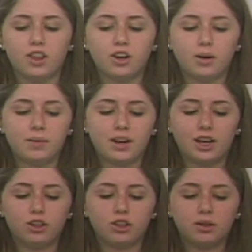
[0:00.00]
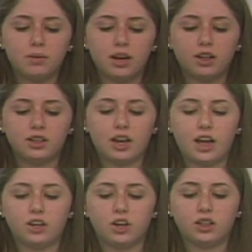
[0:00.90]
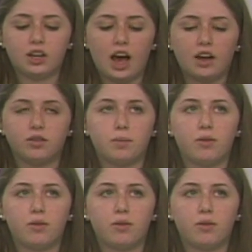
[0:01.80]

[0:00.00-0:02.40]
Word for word: There will be an interest meeting today during tie in room